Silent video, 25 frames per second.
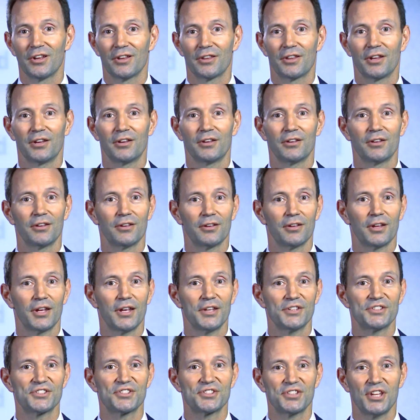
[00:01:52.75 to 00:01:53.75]

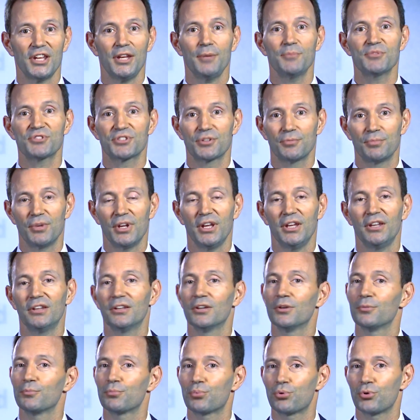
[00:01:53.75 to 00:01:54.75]
It seems to be
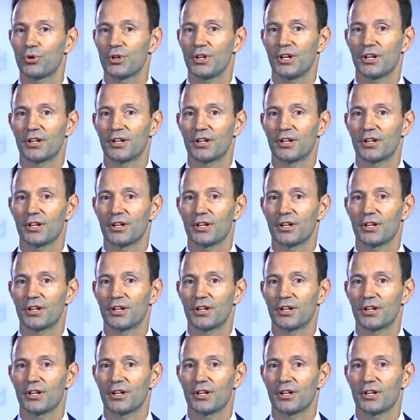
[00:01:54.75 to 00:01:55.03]
pretty